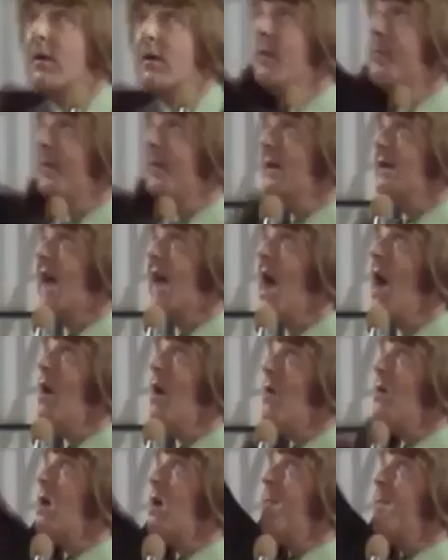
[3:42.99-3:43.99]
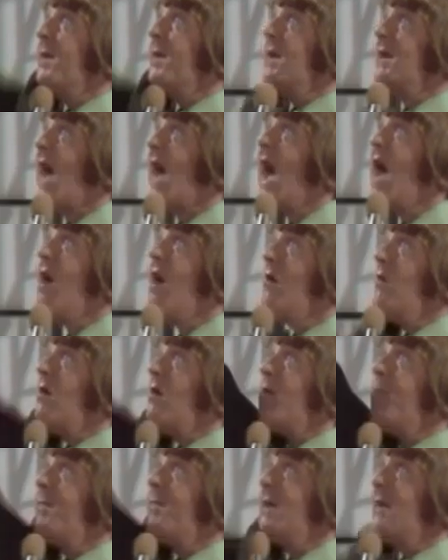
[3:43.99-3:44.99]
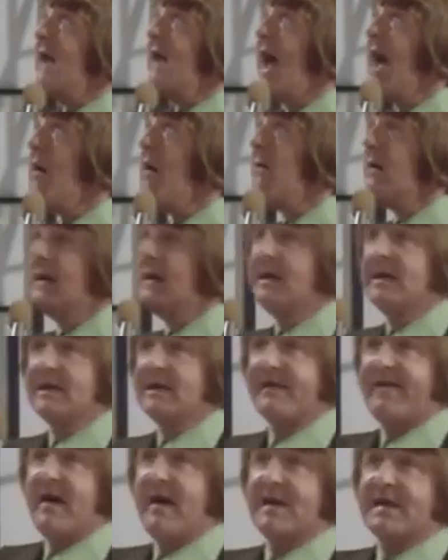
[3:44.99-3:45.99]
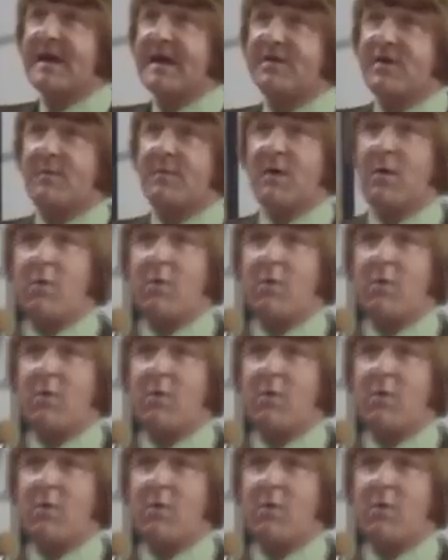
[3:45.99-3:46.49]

Up and down, up and down, up and down. His friend says to him, you're